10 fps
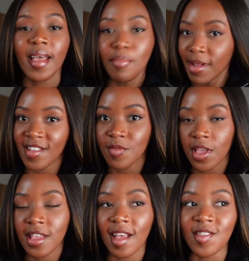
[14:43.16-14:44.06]
places
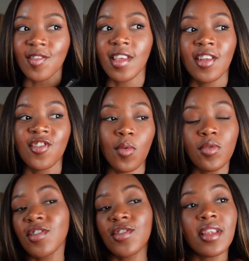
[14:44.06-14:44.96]
where you can get Sunday lunch, and
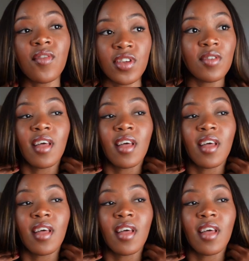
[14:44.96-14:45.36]
we just never do